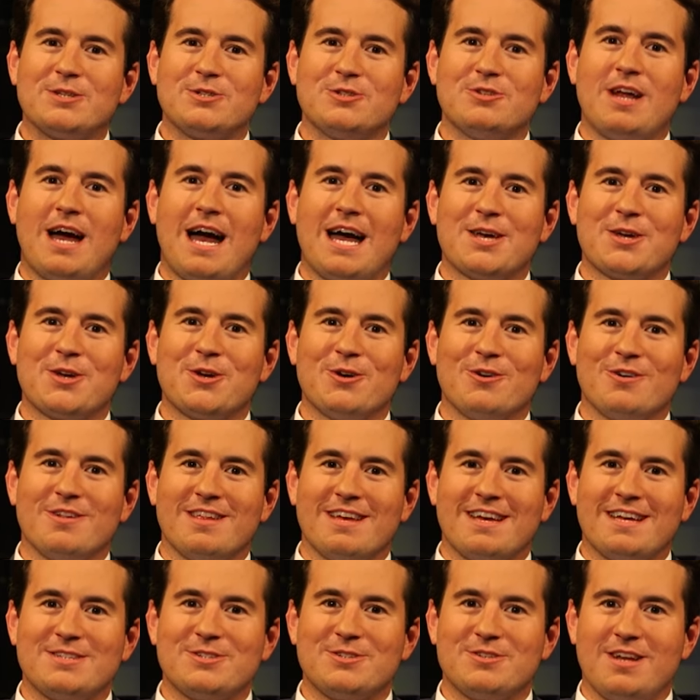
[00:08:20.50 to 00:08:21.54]

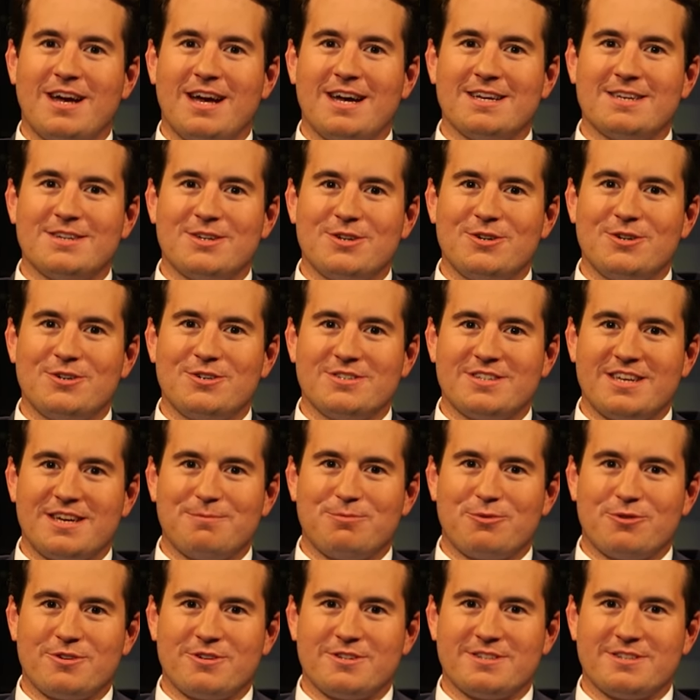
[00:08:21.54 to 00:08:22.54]
Do not Google Dave Portnoy.